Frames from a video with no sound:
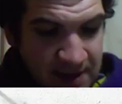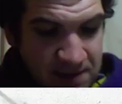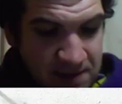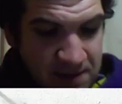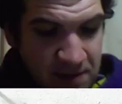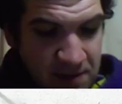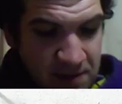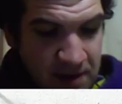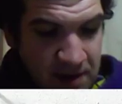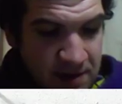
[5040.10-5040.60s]
me
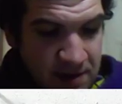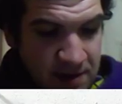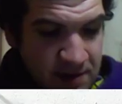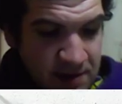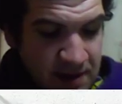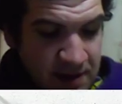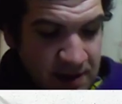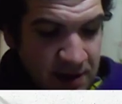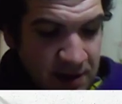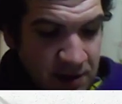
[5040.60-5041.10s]
the wit.
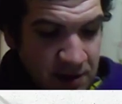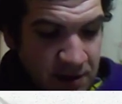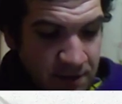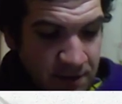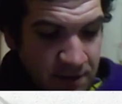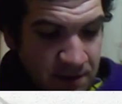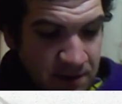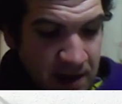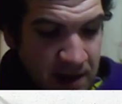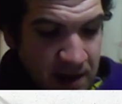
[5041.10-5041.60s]
Take your cue
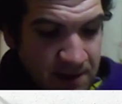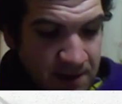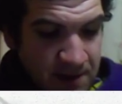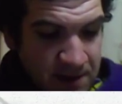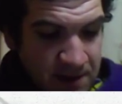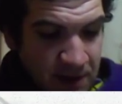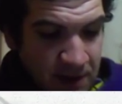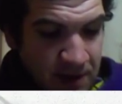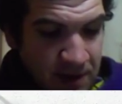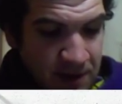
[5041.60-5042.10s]
from me.
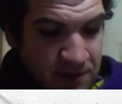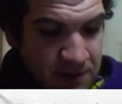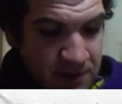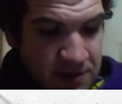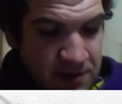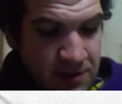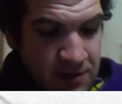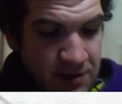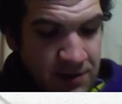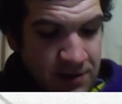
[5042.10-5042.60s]
He walked
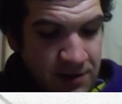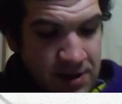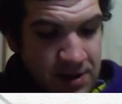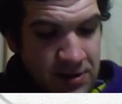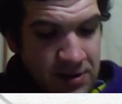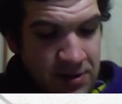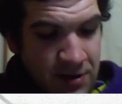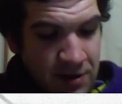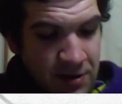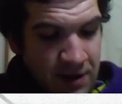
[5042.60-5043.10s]
resolutely to the
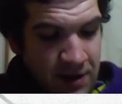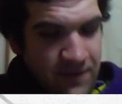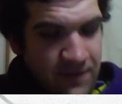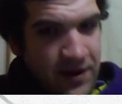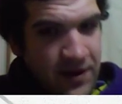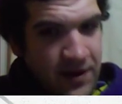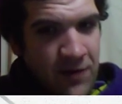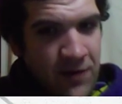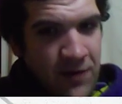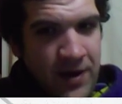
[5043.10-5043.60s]
door and
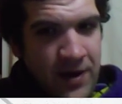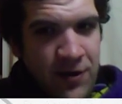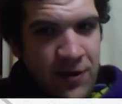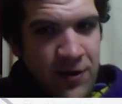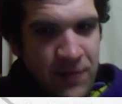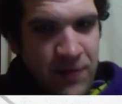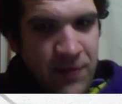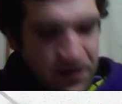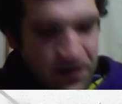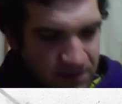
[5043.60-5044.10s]
flung it wide
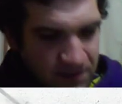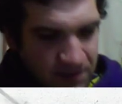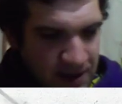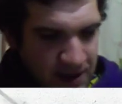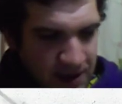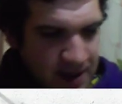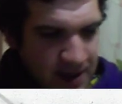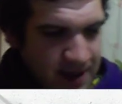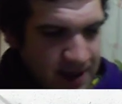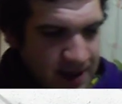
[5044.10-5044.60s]
open.
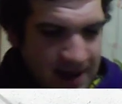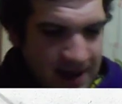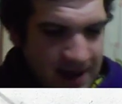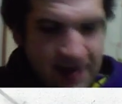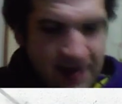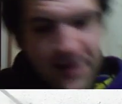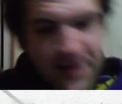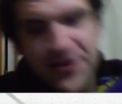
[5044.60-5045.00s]
End of